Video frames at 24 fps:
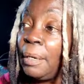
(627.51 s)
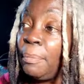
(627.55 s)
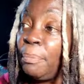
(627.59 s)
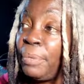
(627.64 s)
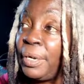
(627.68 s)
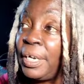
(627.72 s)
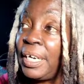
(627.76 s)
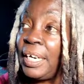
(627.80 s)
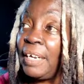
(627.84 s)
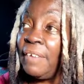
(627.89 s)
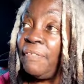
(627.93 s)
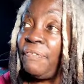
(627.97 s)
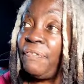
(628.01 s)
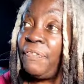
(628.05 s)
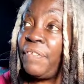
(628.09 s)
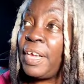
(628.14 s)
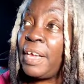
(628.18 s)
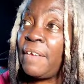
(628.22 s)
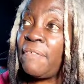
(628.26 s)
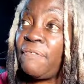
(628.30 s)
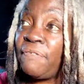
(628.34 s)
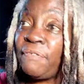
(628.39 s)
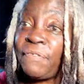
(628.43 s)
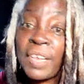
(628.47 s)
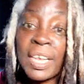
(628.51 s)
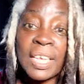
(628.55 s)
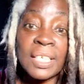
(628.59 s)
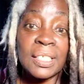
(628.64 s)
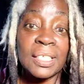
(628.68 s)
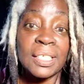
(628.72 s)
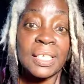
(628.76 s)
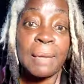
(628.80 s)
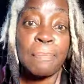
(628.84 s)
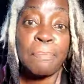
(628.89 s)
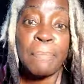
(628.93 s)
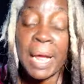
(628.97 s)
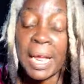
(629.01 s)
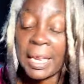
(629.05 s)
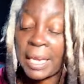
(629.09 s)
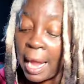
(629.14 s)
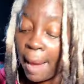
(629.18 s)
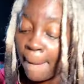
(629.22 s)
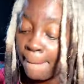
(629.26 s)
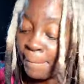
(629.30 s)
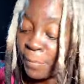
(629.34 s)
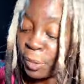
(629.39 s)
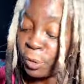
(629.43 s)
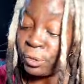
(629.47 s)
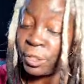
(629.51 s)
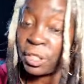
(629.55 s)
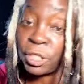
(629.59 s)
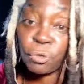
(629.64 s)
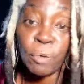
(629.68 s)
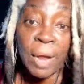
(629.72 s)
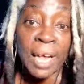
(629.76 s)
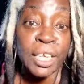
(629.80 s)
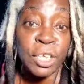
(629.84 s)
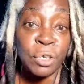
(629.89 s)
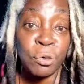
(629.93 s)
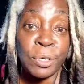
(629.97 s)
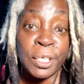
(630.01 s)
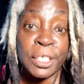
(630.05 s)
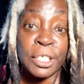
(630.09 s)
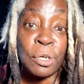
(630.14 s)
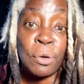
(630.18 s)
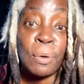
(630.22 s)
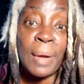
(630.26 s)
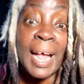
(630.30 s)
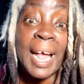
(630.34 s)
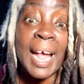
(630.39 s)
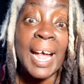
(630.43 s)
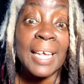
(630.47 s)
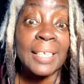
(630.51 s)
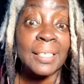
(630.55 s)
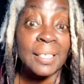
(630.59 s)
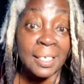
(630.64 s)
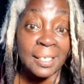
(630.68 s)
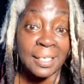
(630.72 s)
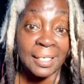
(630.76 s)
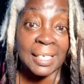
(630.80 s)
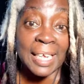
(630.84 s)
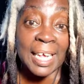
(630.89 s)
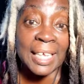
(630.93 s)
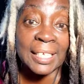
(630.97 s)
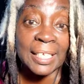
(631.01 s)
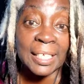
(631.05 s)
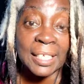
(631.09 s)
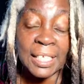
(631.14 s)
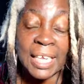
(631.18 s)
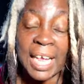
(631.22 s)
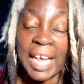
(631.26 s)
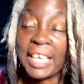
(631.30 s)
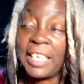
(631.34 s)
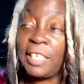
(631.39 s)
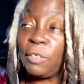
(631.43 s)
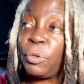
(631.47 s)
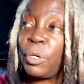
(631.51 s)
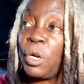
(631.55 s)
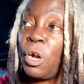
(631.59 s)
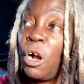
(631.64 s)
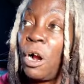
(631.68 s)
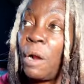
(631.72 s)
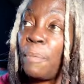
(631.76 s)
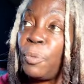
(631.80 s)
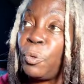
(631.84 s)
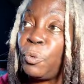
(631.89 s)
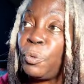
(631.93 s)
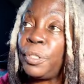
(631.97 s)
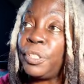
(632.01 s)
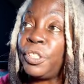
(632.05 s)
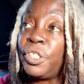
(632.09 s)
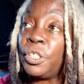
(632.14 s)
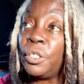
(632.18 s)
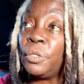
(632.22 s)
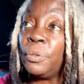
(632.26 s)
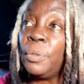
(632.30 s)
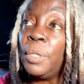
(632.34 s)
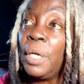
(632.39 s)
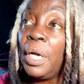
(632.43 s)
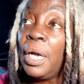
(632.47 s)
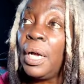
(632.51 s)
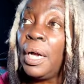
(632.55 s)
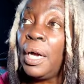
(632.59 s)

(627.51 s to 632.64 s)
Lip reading: But if it fits, then may that boot strike you in your ass, because that's exactly what karma will do.